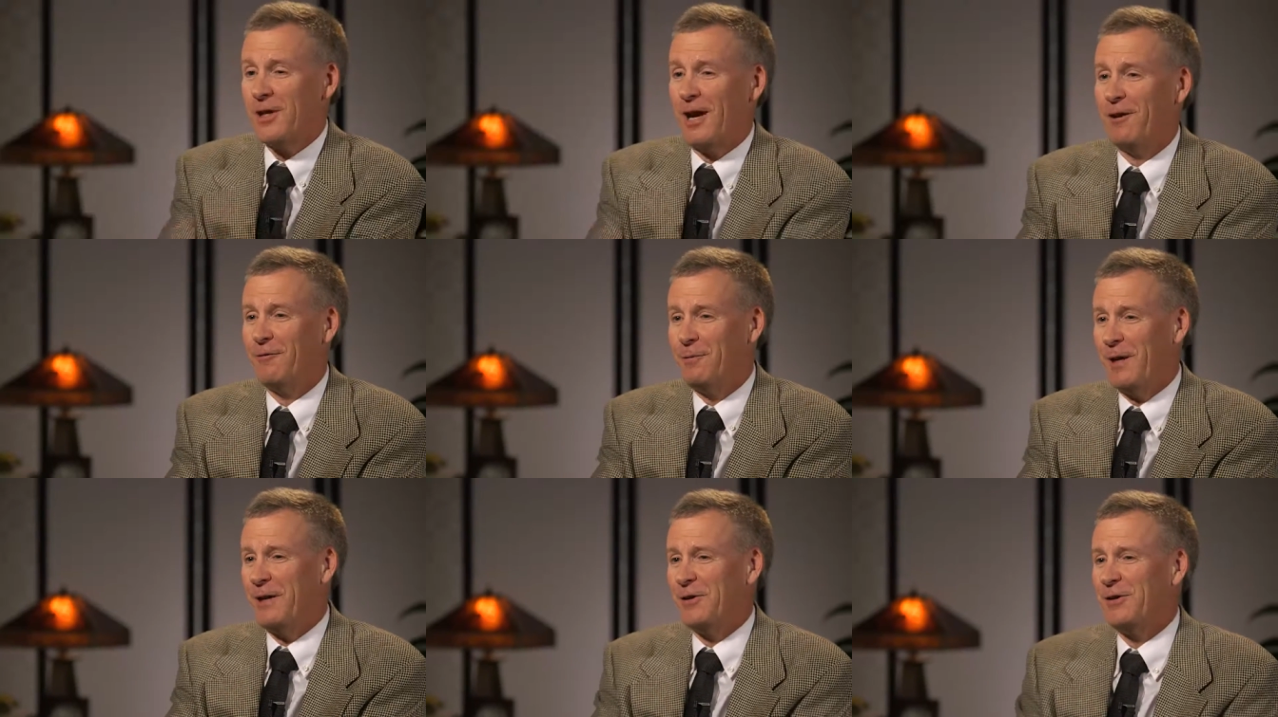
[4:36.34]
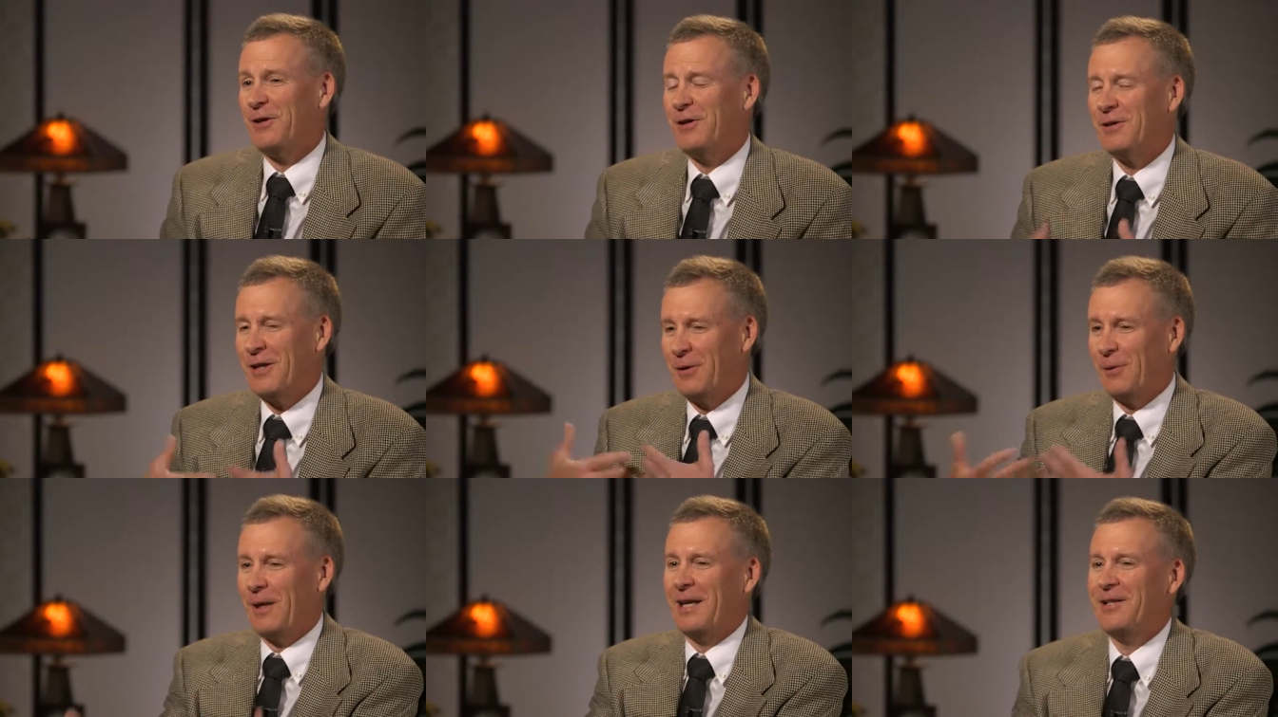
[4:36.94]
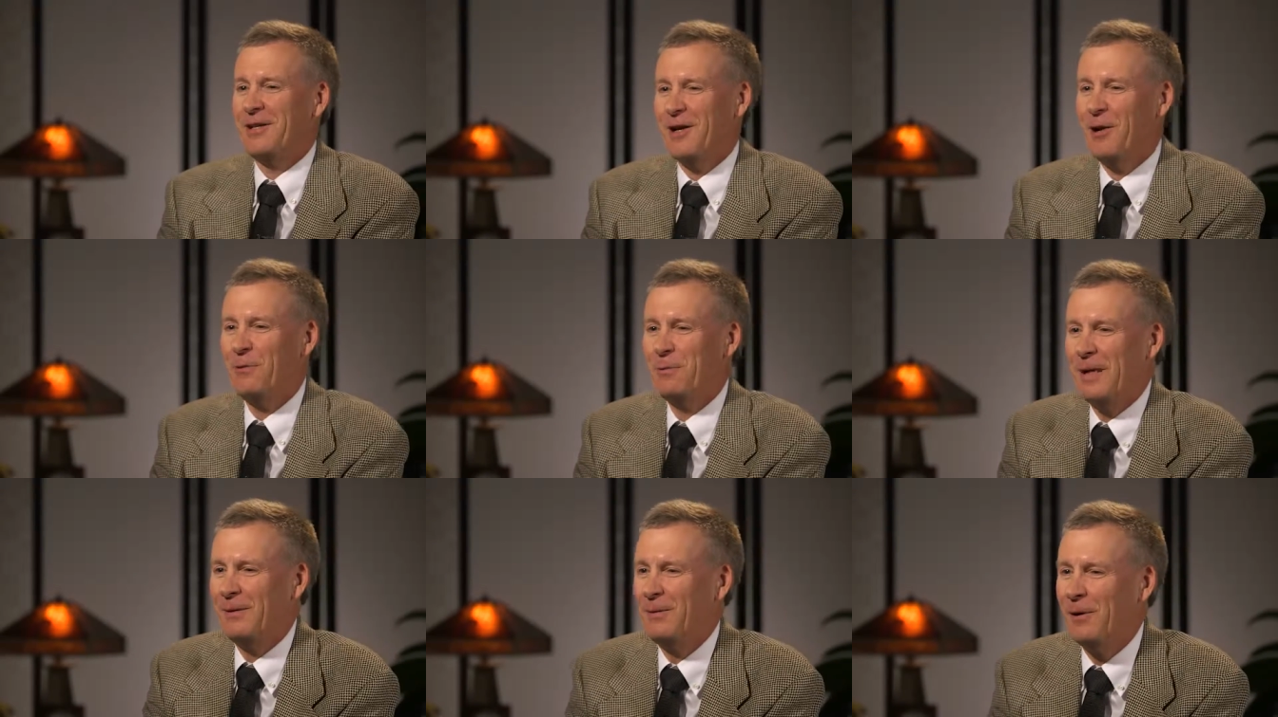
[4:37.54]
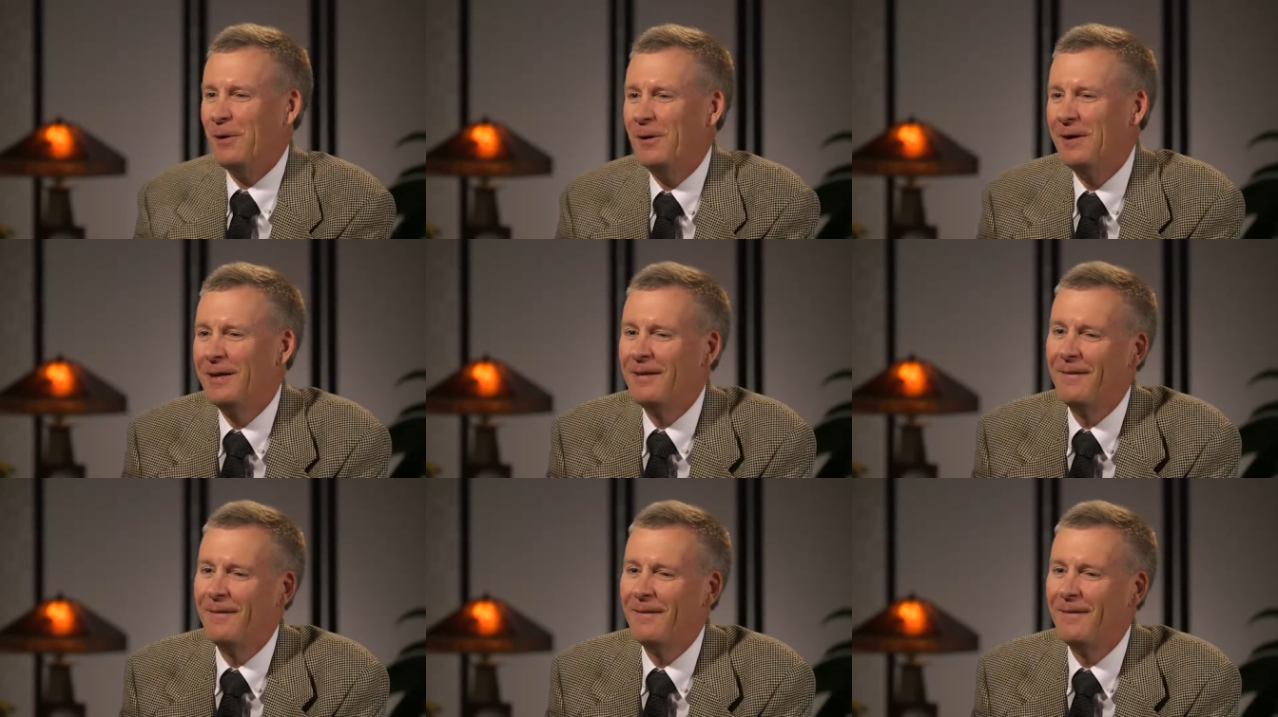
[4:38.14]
side of medicine is that we get to help people.